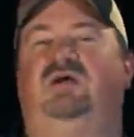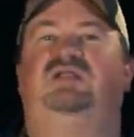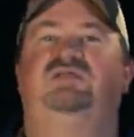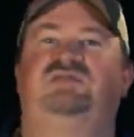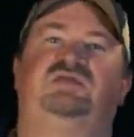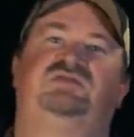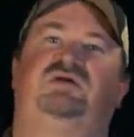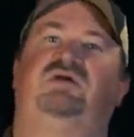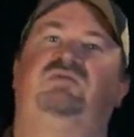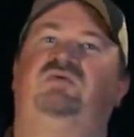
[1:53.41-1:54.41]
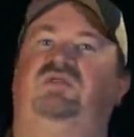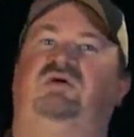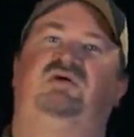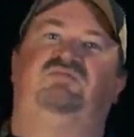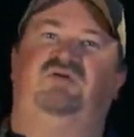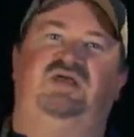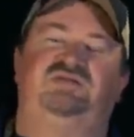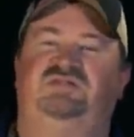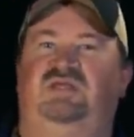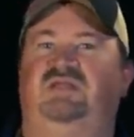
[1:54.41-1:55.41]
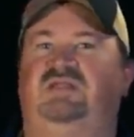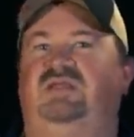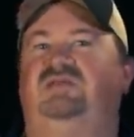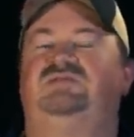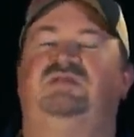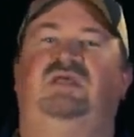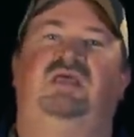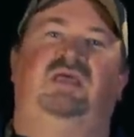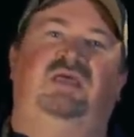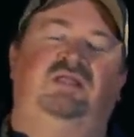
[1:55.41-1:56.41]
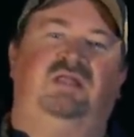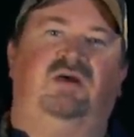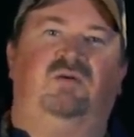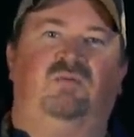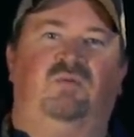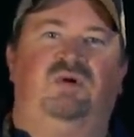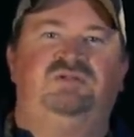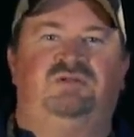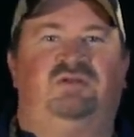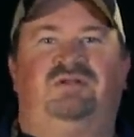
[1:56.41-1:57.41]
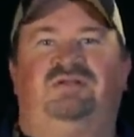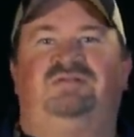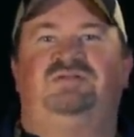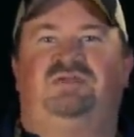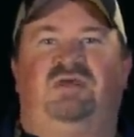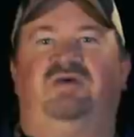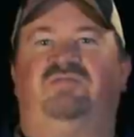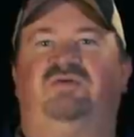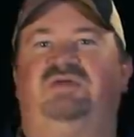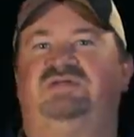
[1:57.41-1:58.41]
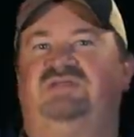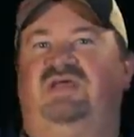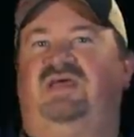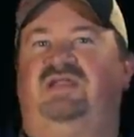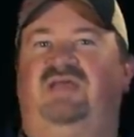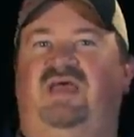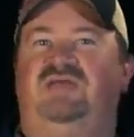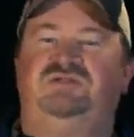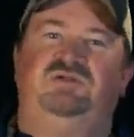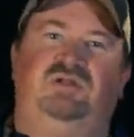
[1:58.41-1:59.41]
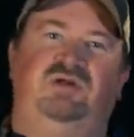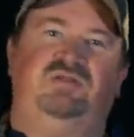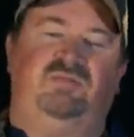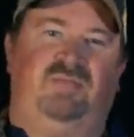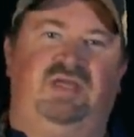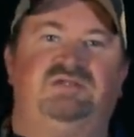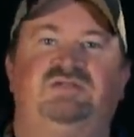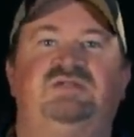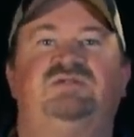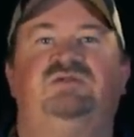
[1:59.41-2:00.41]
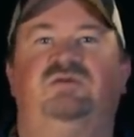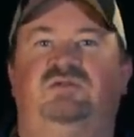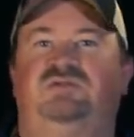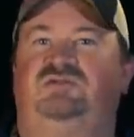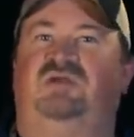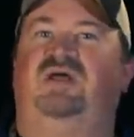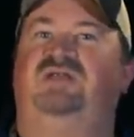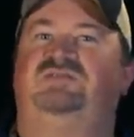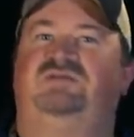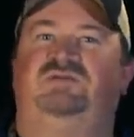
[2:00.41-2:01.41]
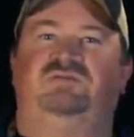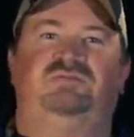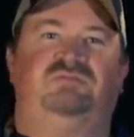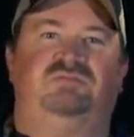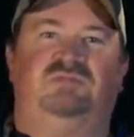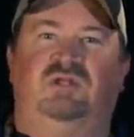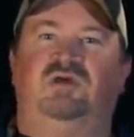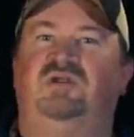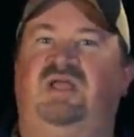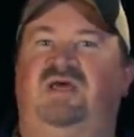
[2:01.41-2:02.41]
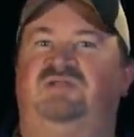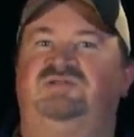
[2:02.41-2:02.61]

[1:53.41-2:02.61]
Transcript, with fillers: right, let's get started with our advanced techniques. Now, what you're going to discover is that as you learn the basics, you're just trying to learn how to